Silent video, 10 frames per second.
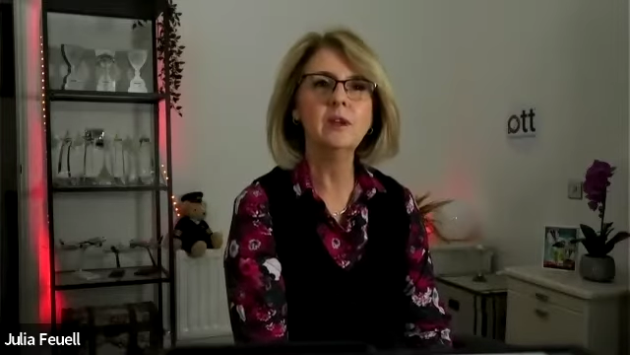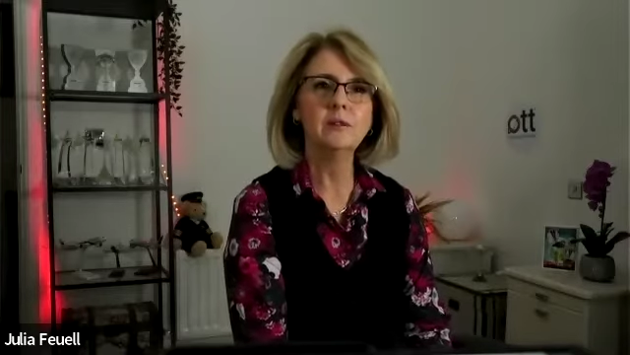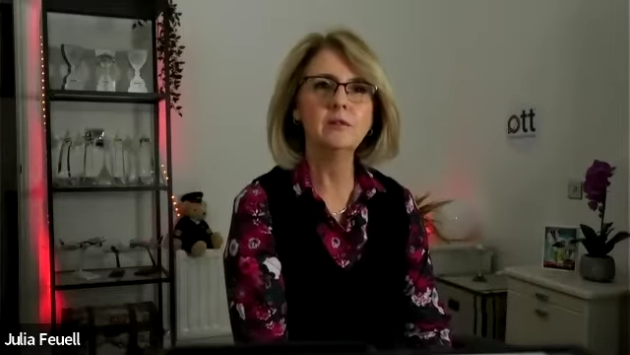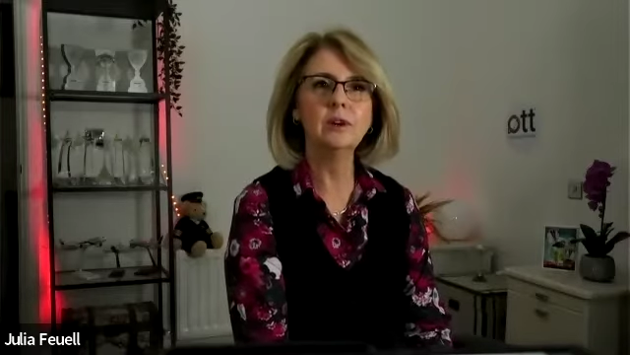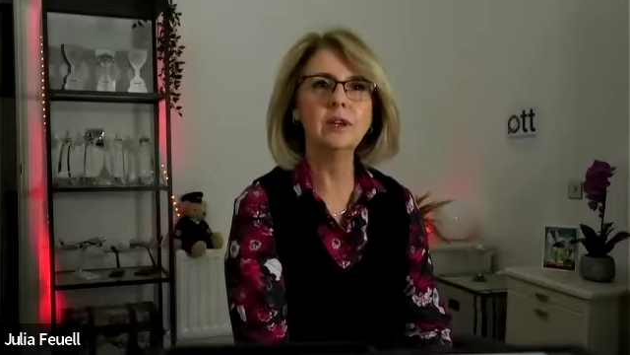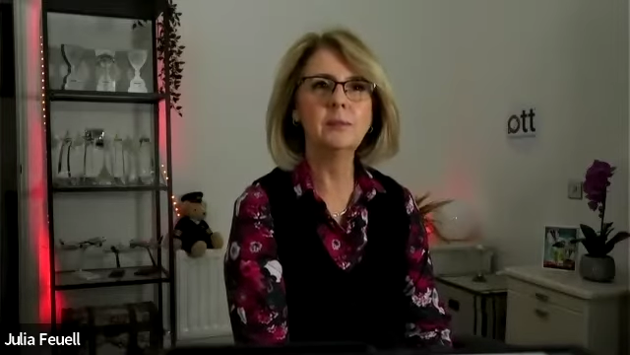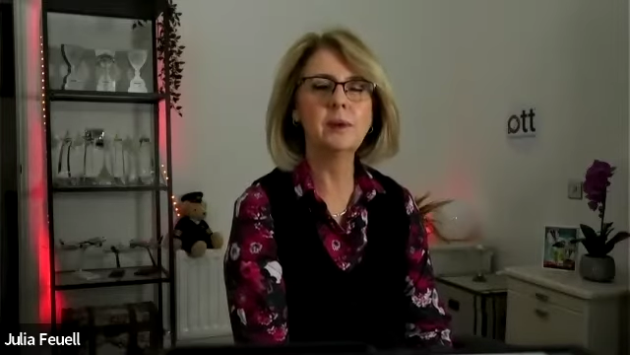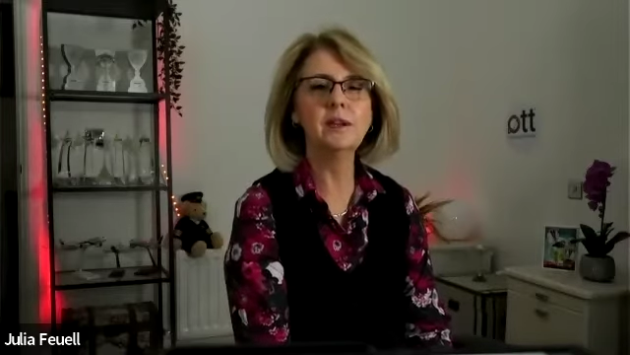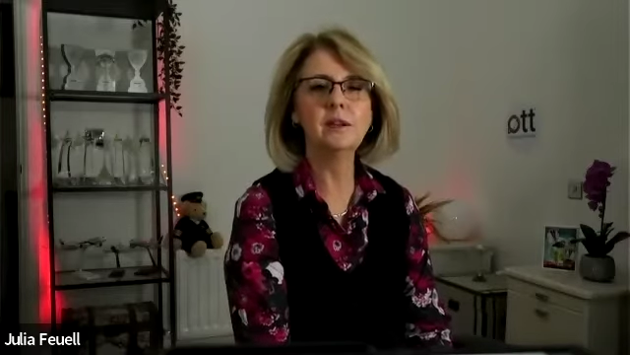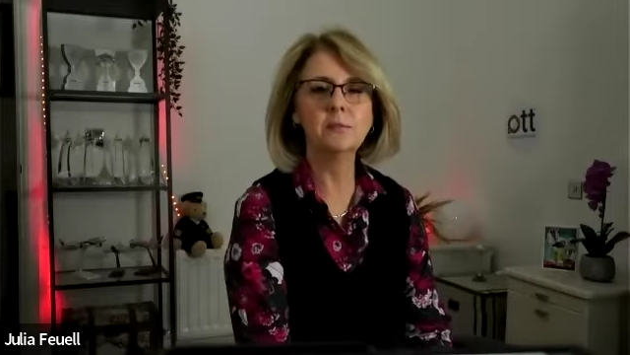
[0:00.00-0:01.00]
really
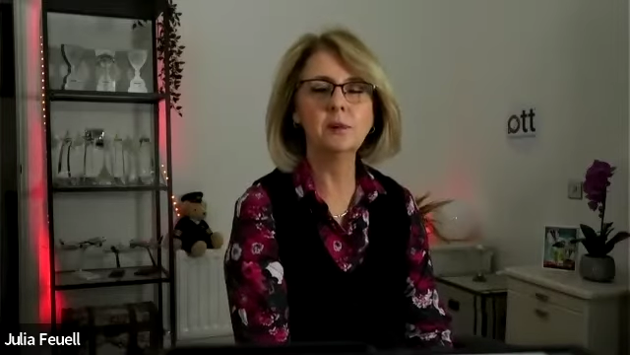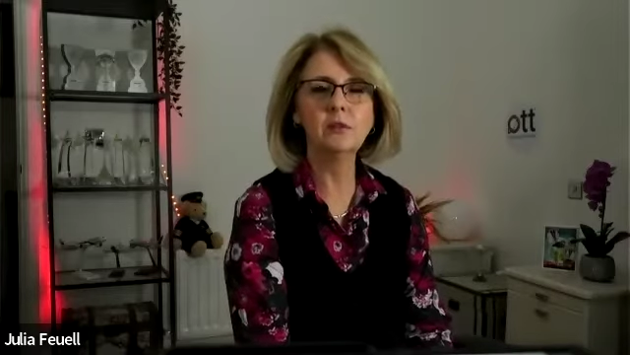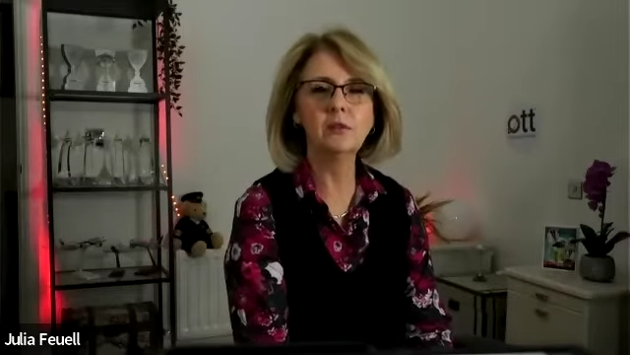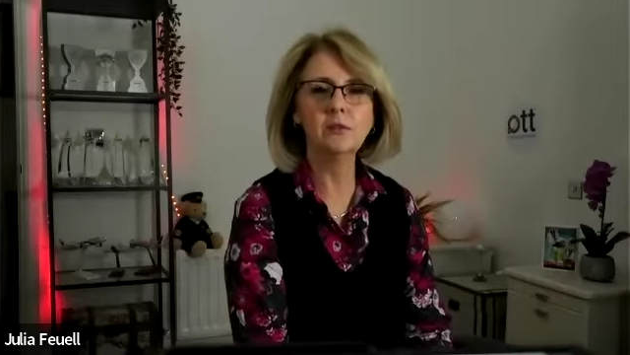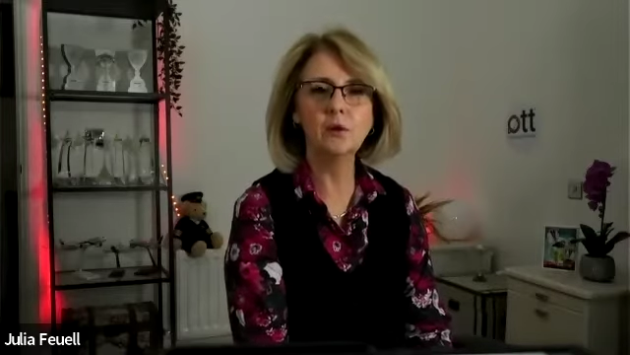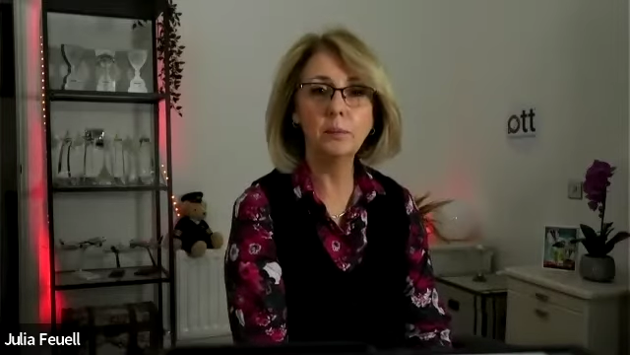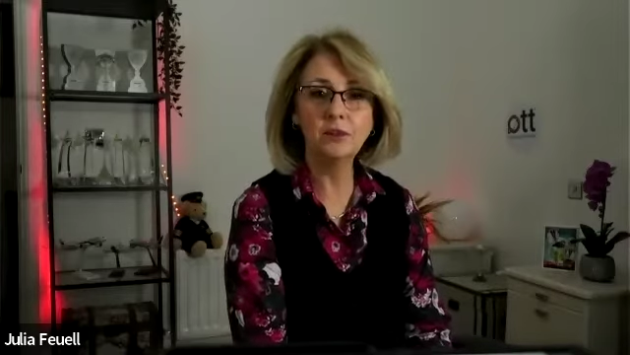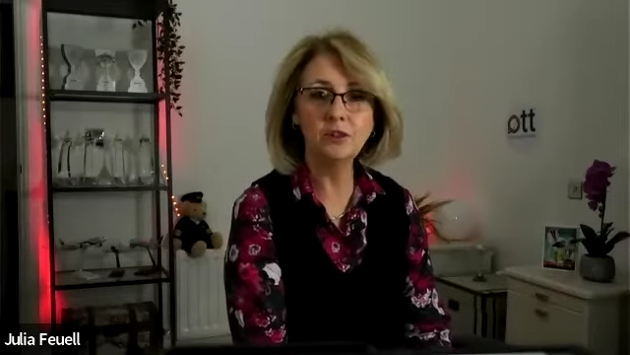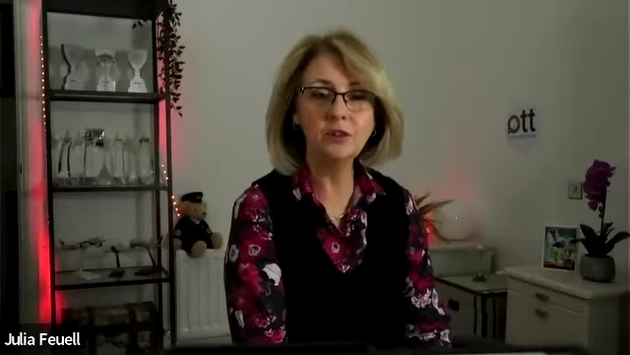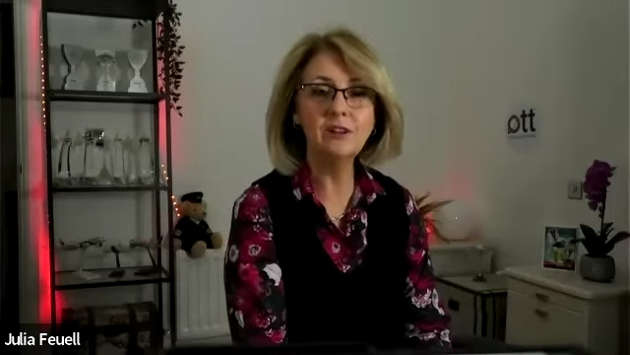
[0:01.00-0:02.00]
making the most of the
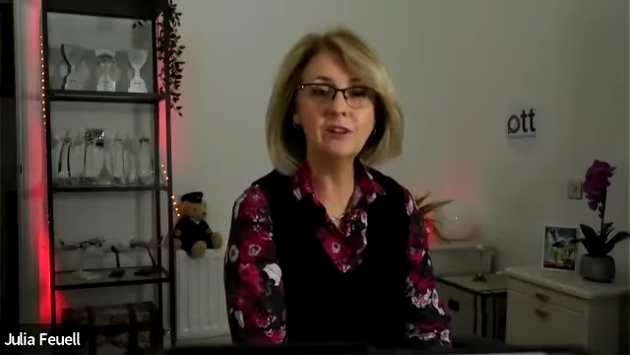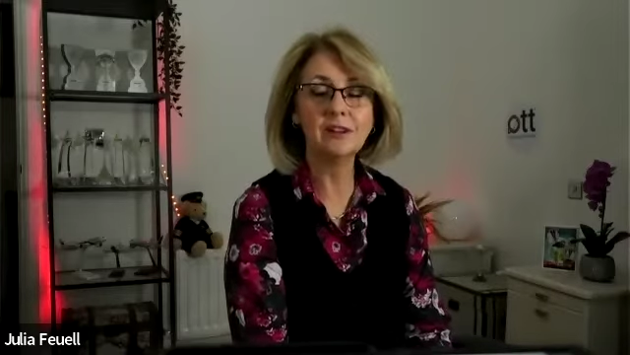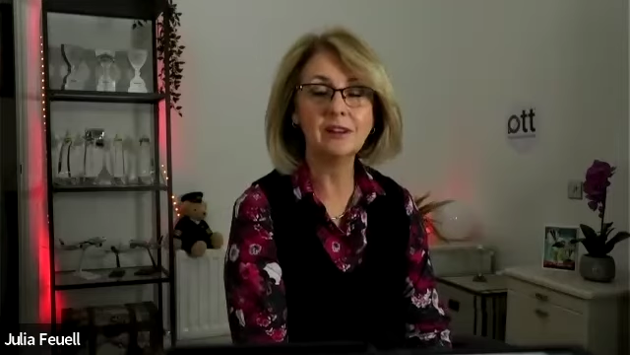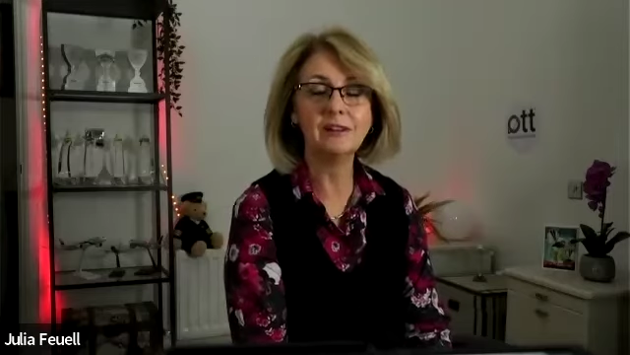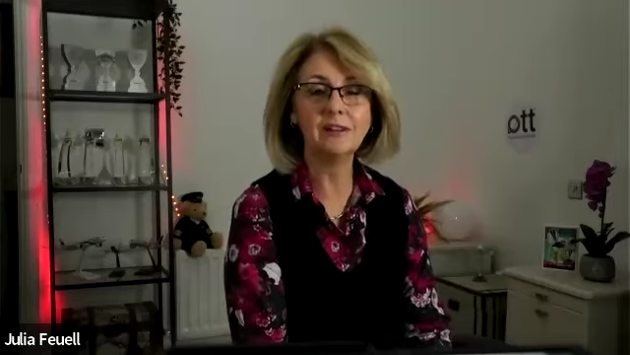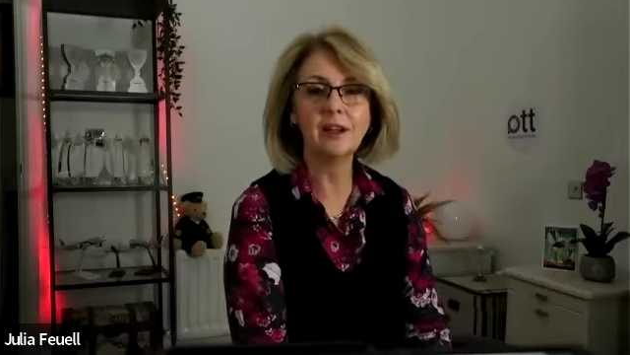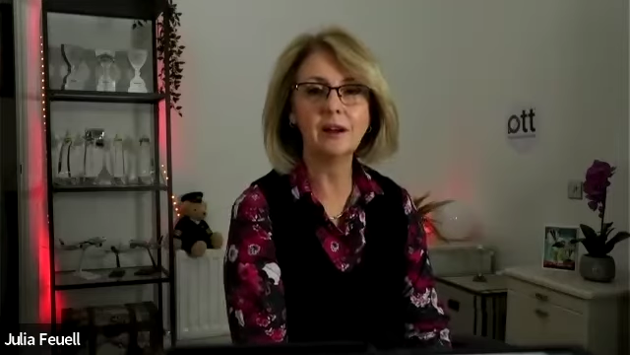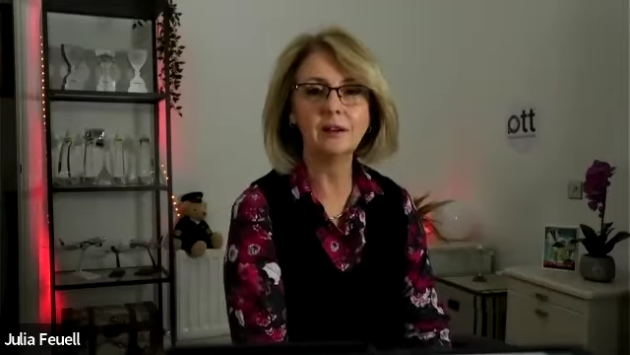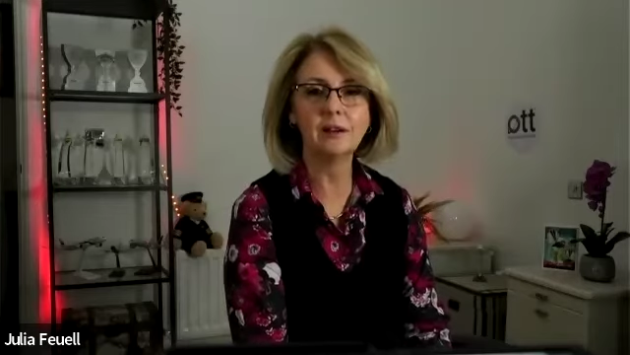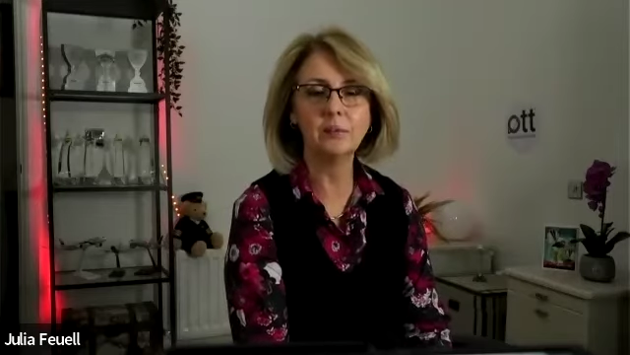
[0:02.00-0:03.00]
opportunities that
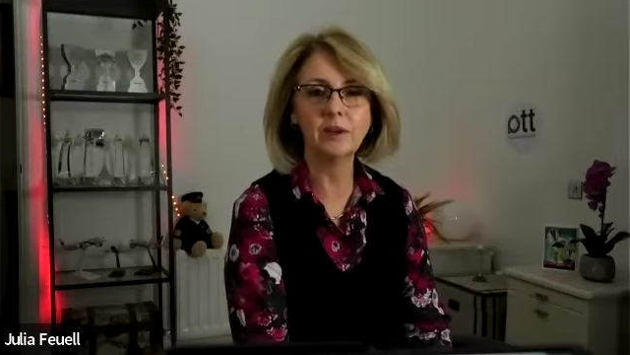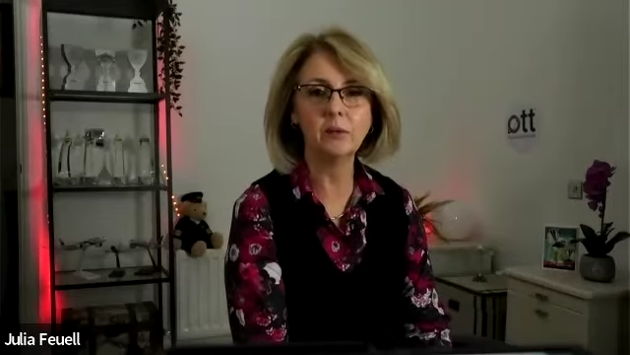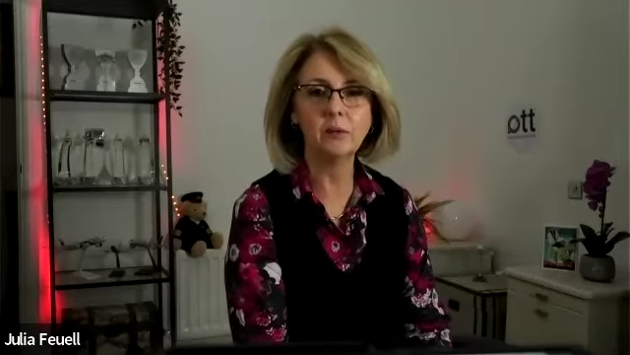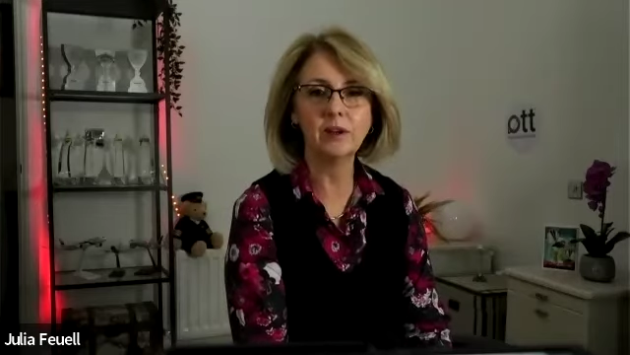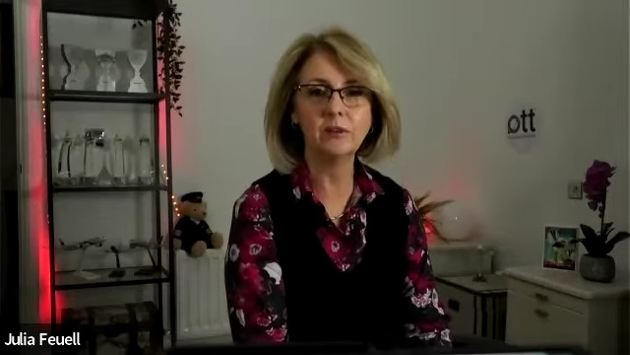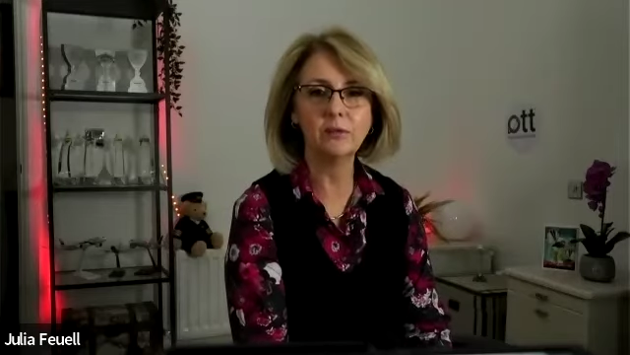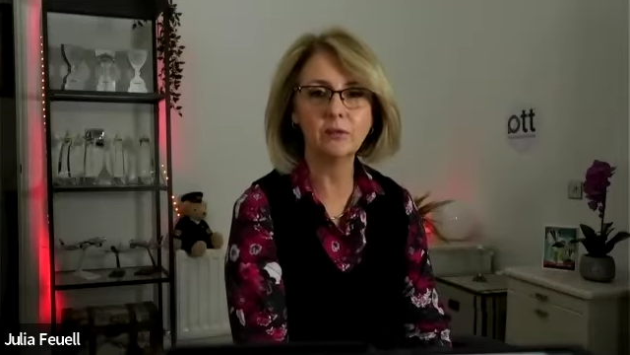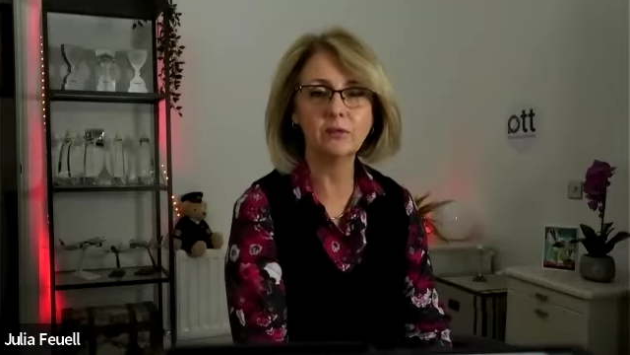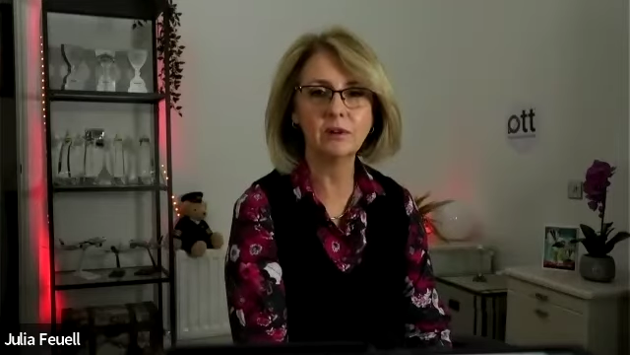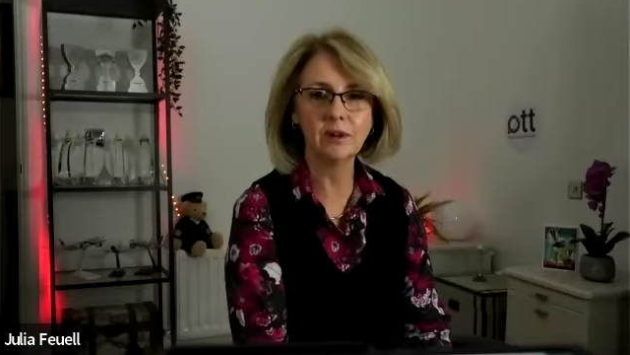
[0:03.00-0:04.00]
are coming our way through
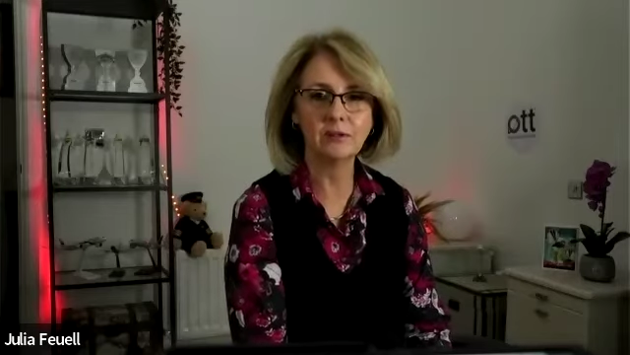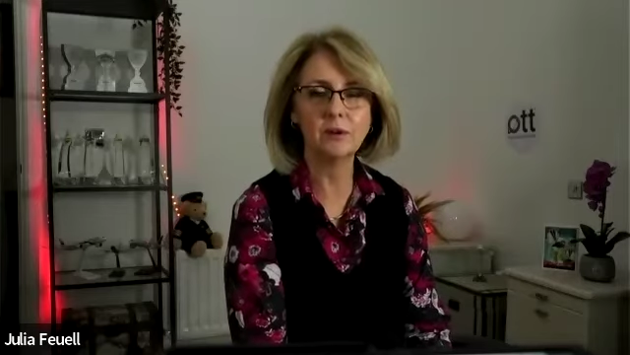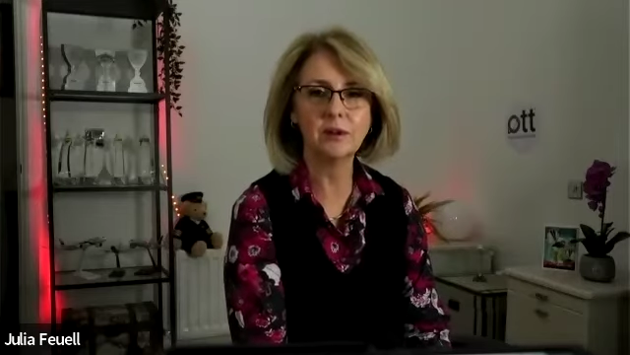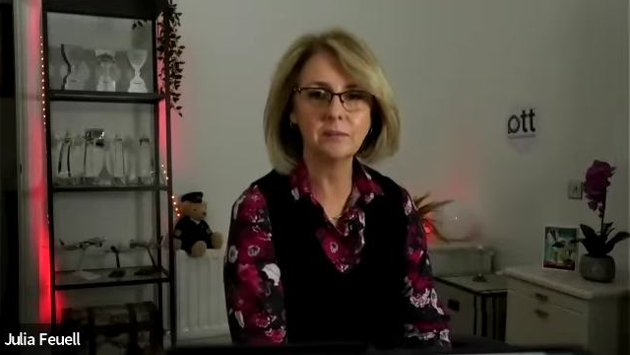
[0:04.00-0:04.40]
the recovery?